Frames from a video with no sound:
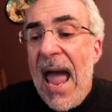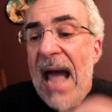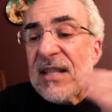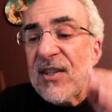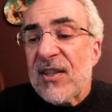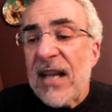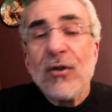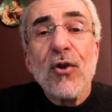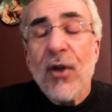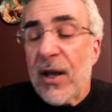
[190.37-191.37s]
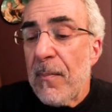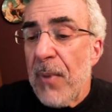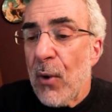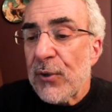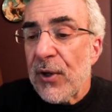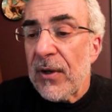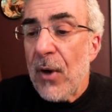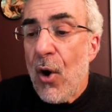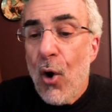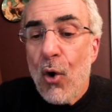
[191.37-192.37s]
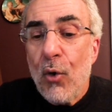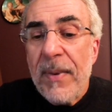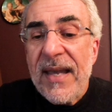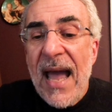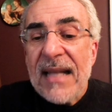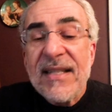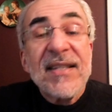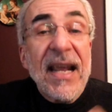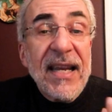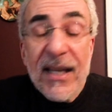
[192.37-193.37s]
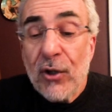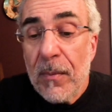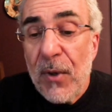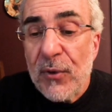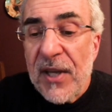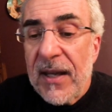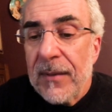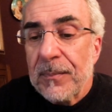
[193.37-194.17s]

and sent to the composer who began setting it to music.